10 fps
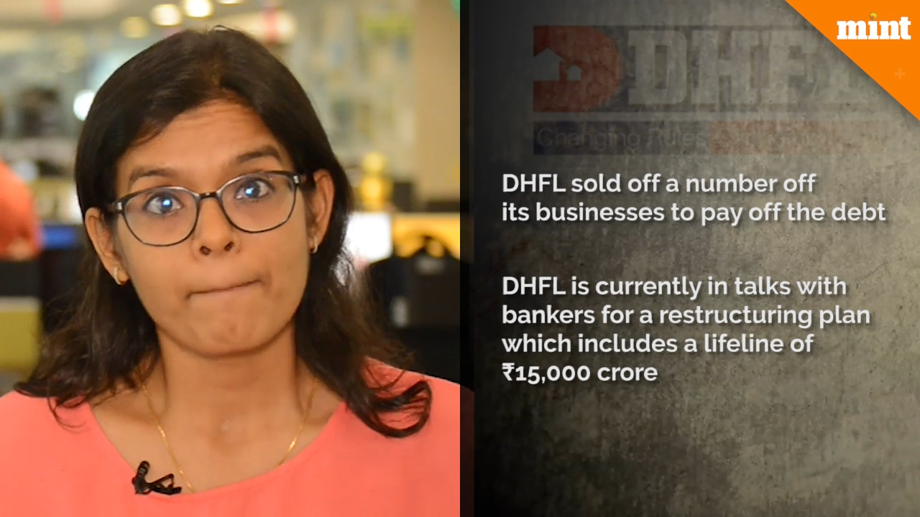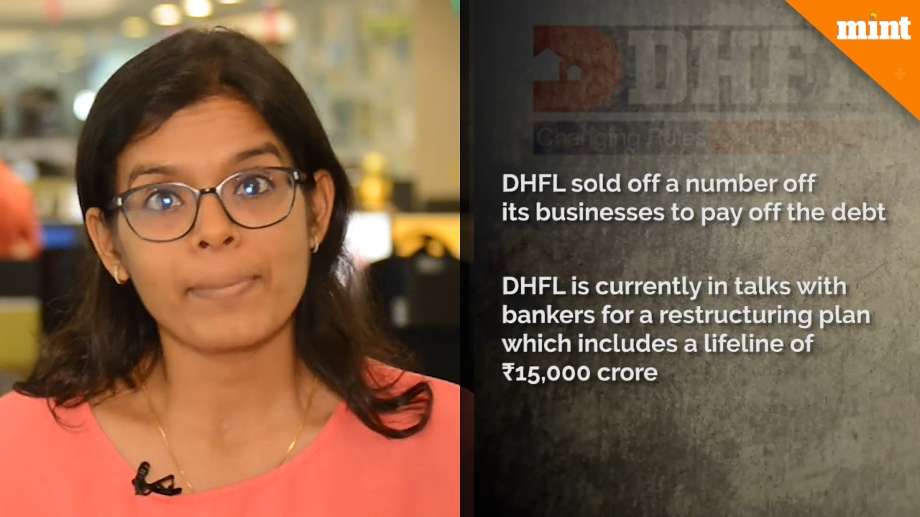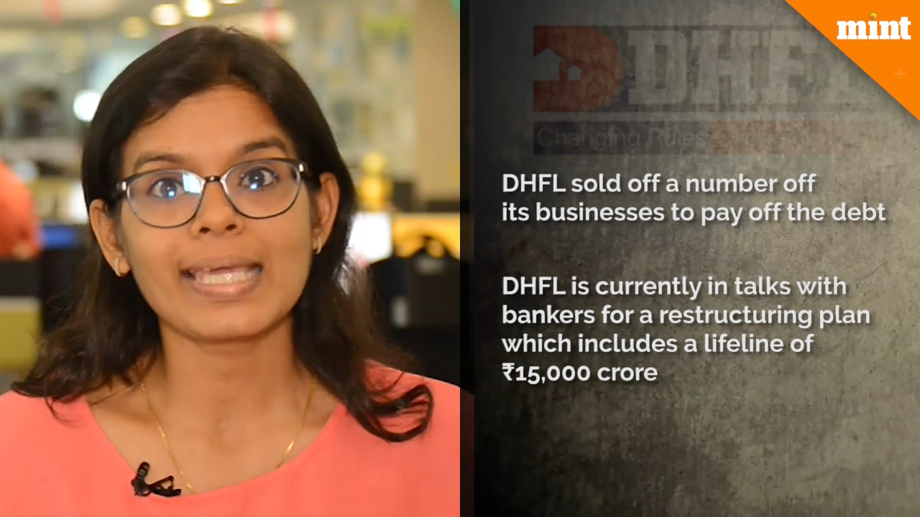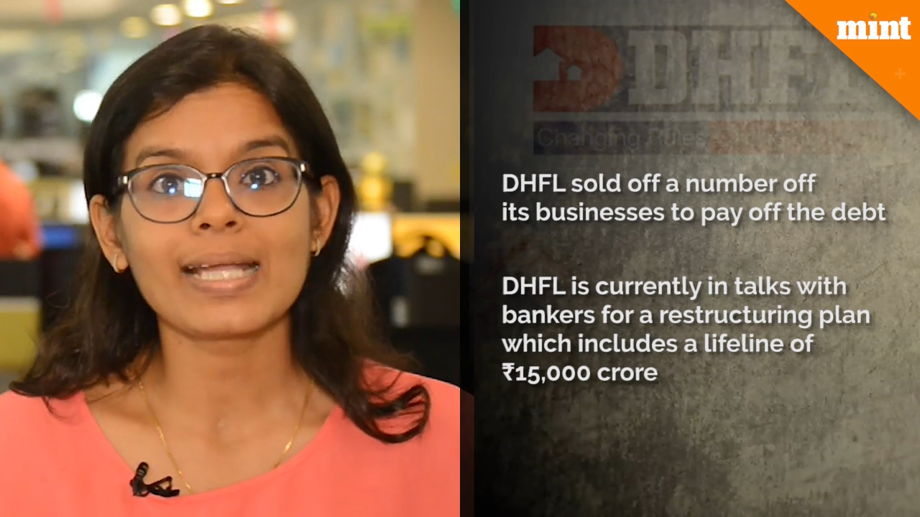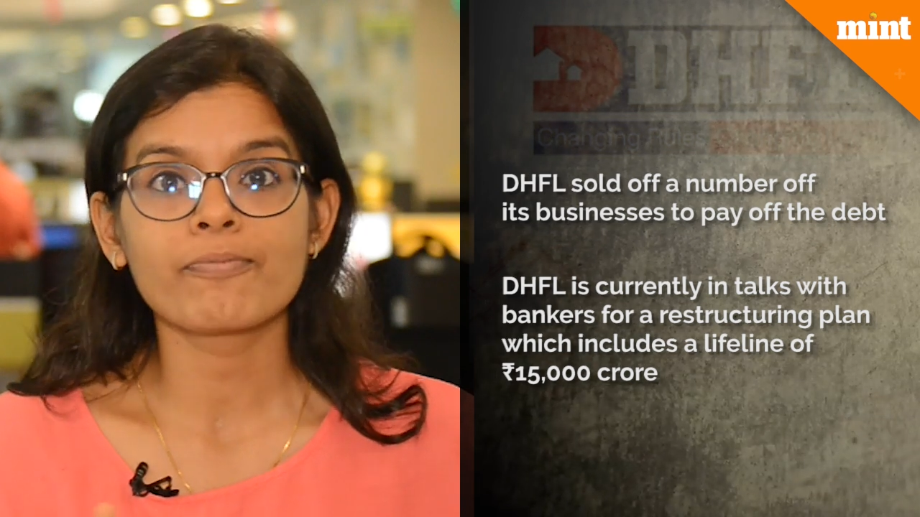
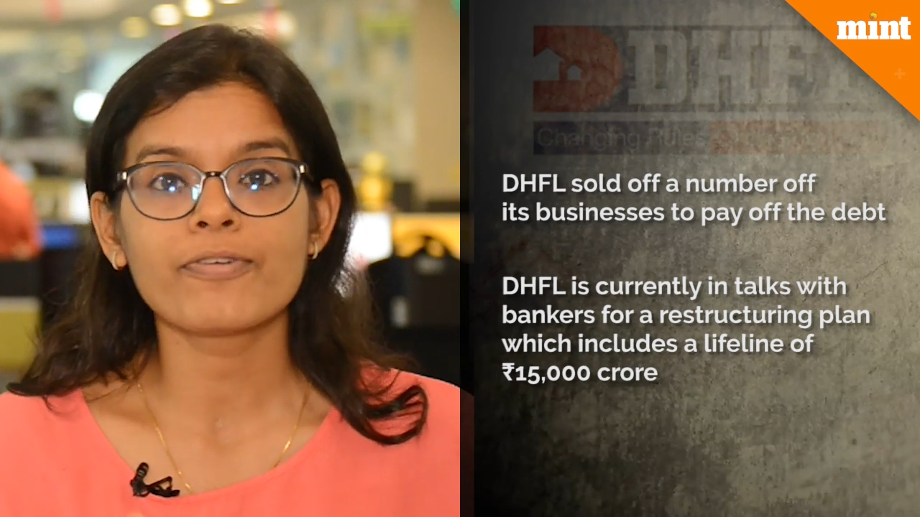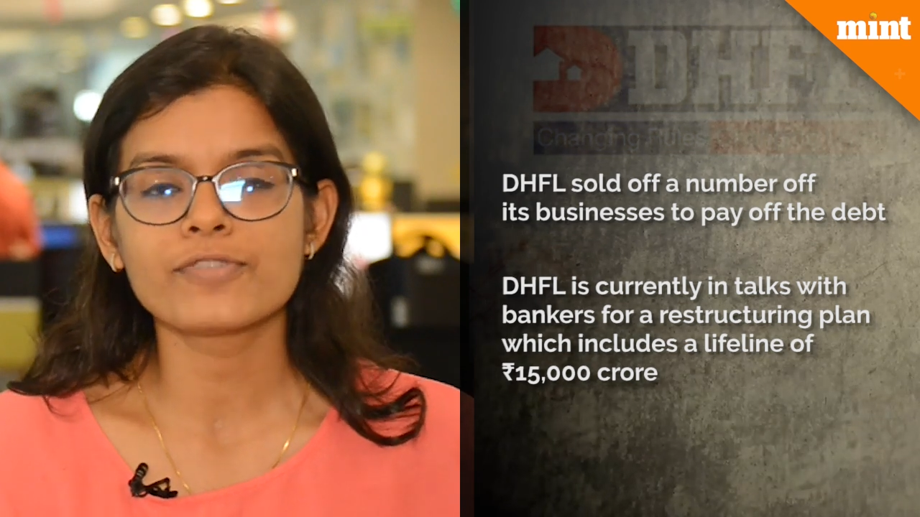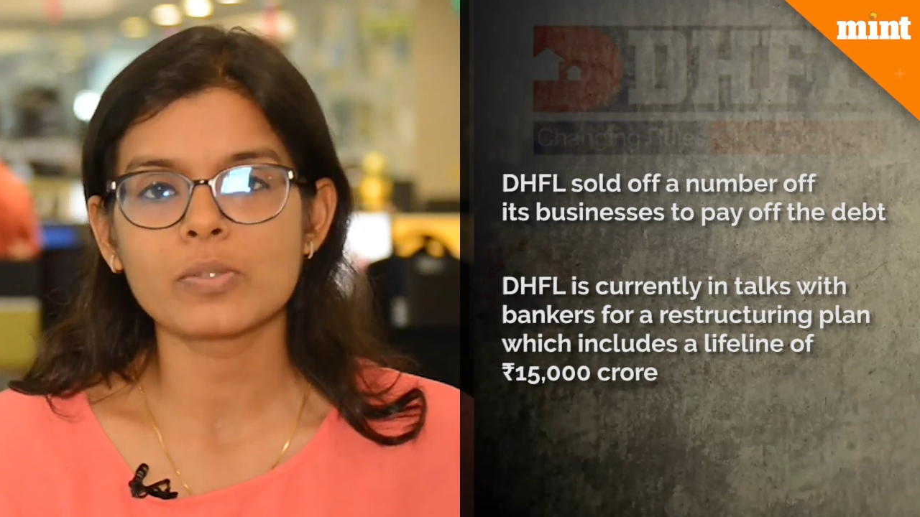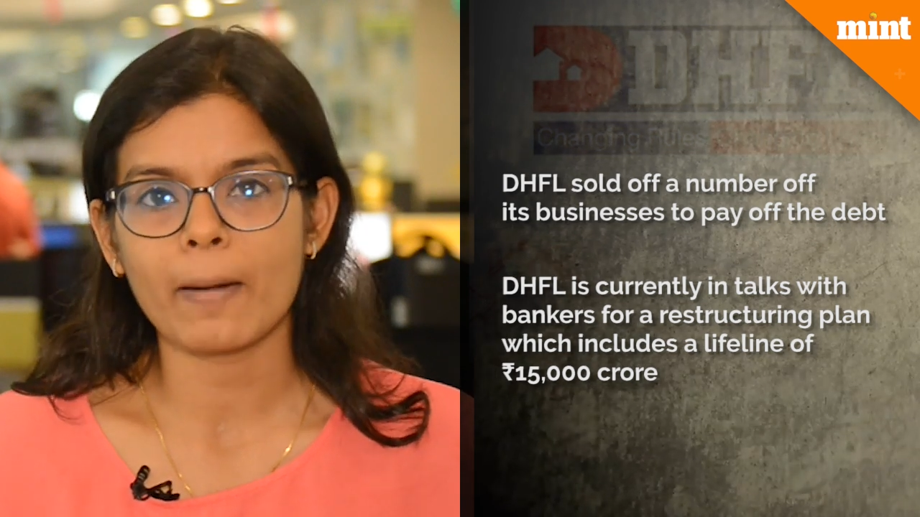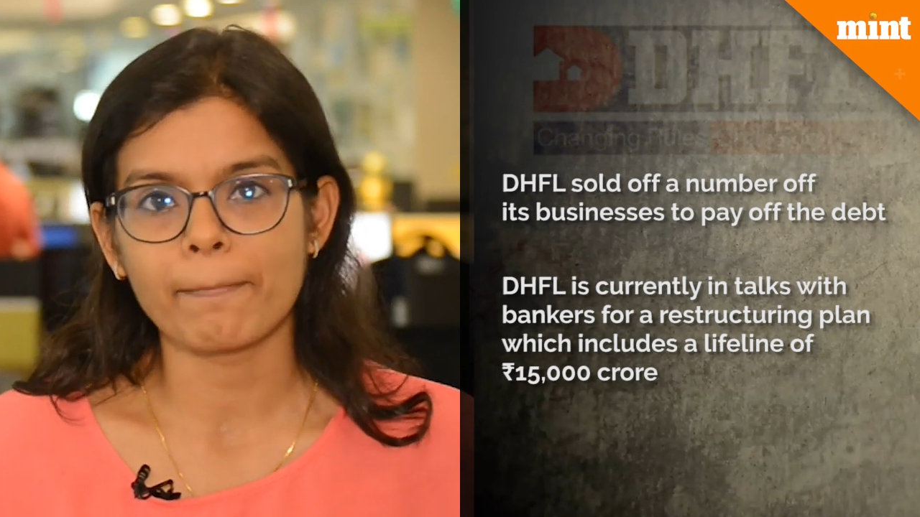picking up
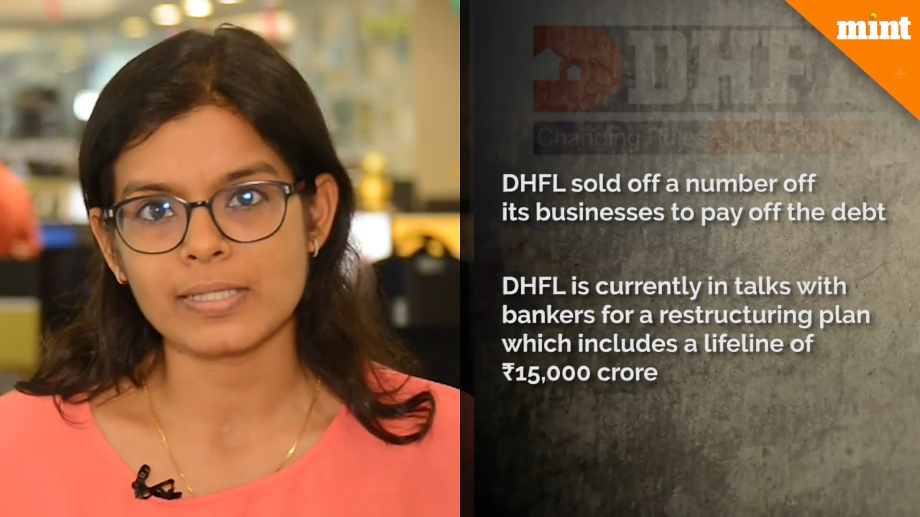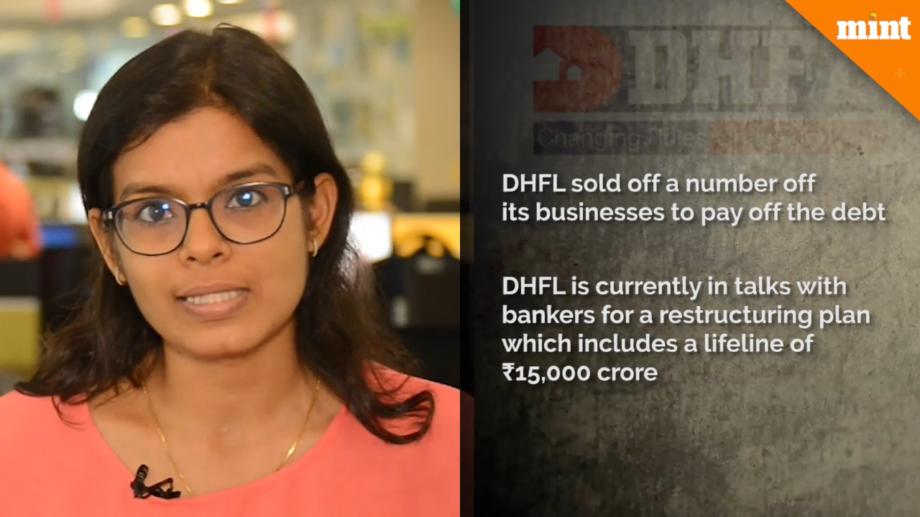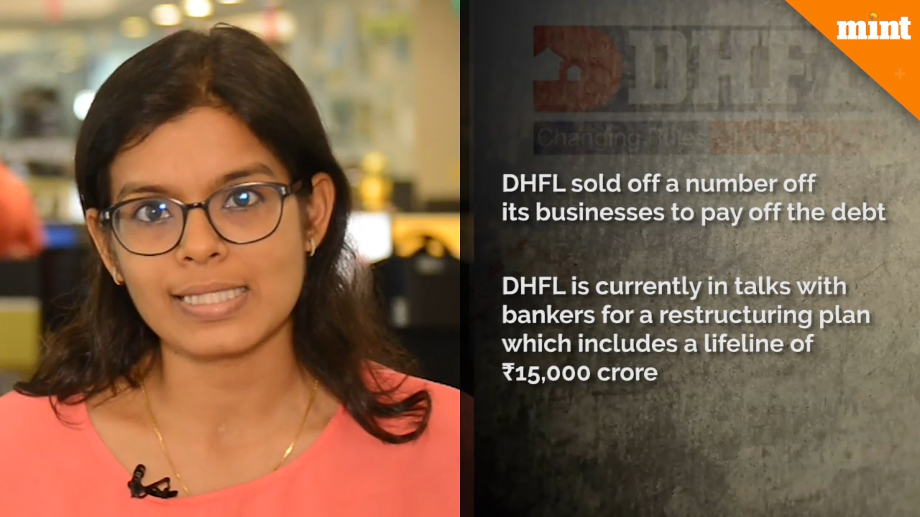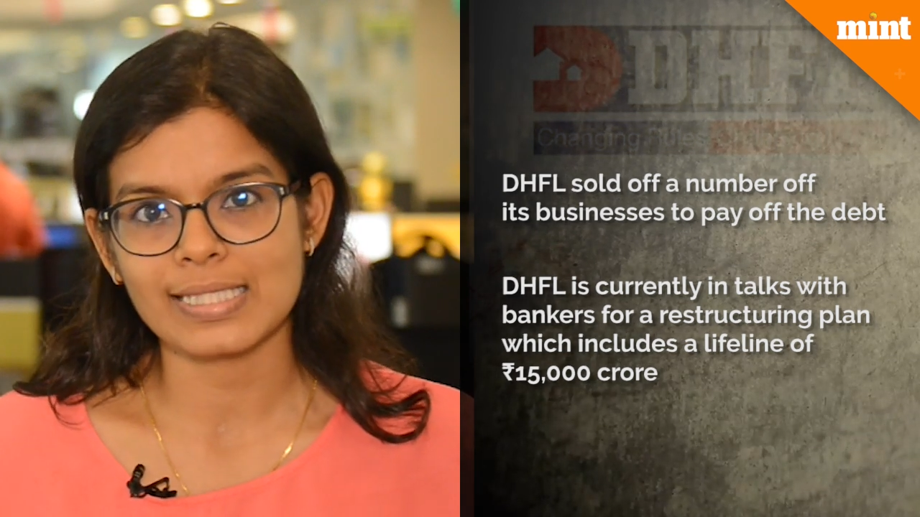51%